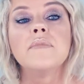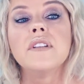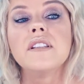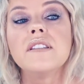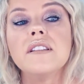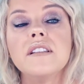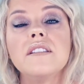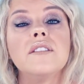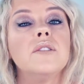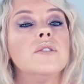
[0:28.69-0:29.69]
So this
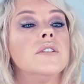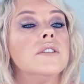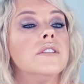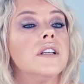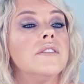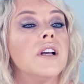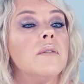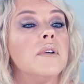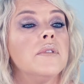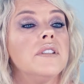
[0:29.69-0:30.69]
is the look that I've
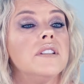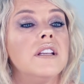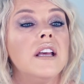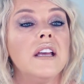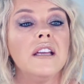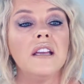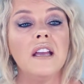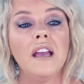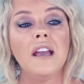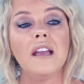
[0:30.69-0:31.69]
come up with today,
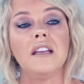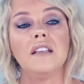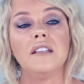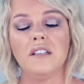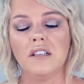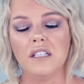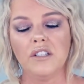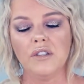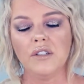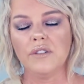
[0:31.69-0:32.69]
and I
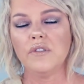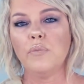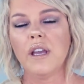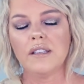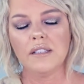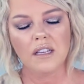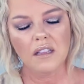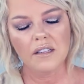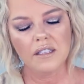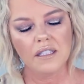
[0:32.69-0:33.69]
did use for the base
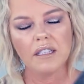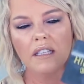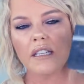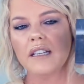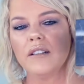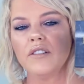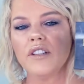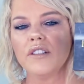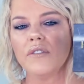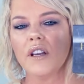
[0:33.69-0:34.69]
colours the
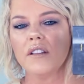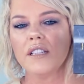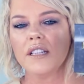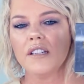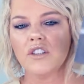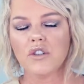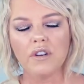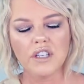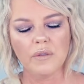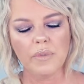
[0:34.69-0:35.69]
Dose of Colours Hidden
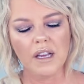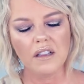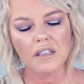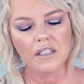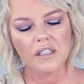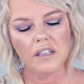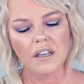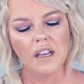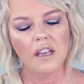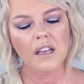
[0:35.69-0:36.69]
Treasure palette,
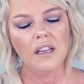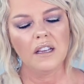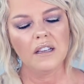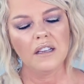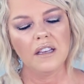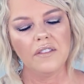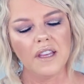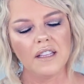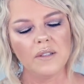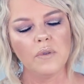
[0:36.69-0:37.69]
and
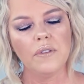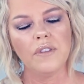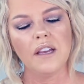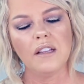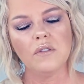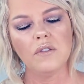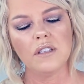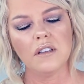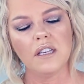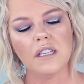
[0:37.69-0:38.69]
that's what that
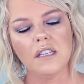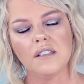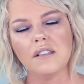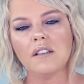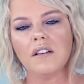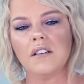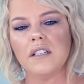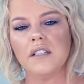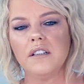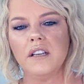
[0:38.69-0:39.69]
looks like
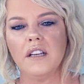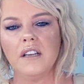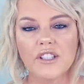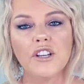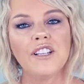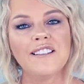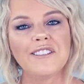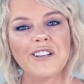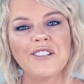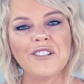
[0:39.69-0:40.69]
inside. So let's
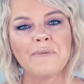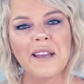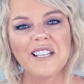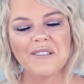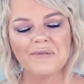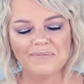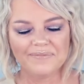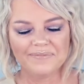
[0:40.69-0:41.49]
get into the makeup.